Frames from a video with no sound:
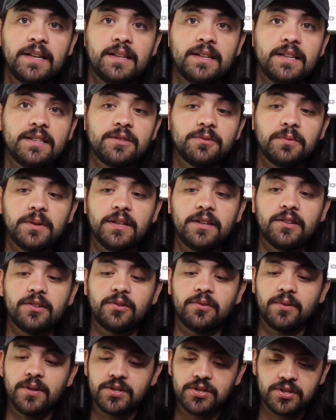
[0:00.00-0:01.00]
That's a really good
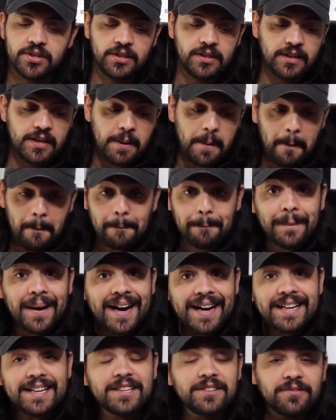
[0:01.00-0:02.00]
question.
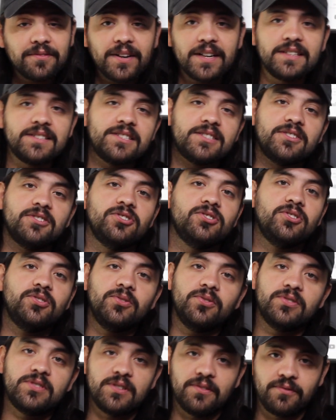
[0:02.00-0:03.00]
My advice to
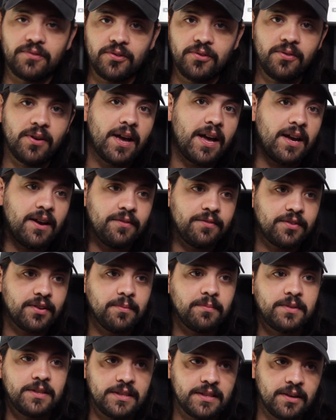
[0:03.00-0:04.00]
you is if you have
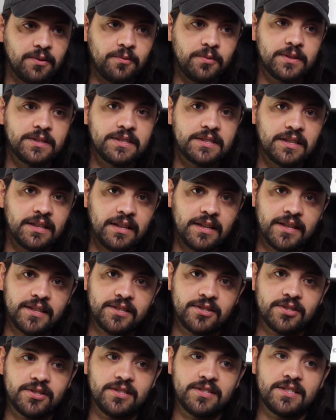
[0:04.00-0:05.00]
something that went to
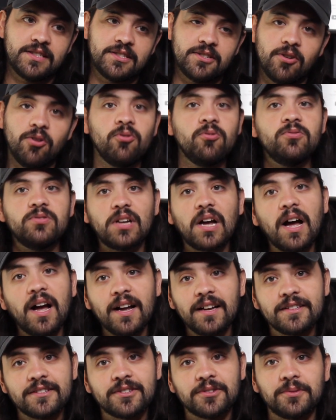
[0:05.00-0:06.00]
Legends is hold
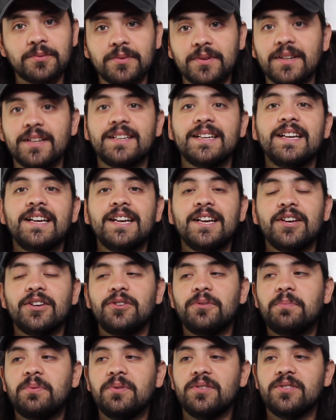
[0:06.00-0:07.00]
on to it.
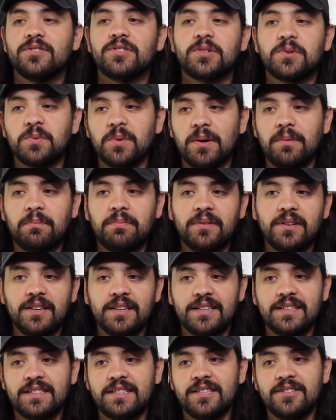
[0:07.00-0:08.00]
You put your sweat, blood,
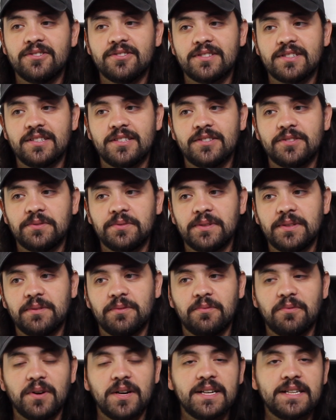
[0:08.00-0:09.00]
and tears into it.
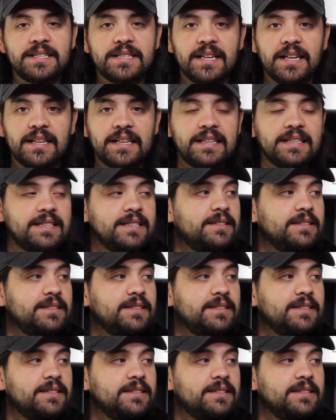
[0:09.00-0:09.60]
Why sell it?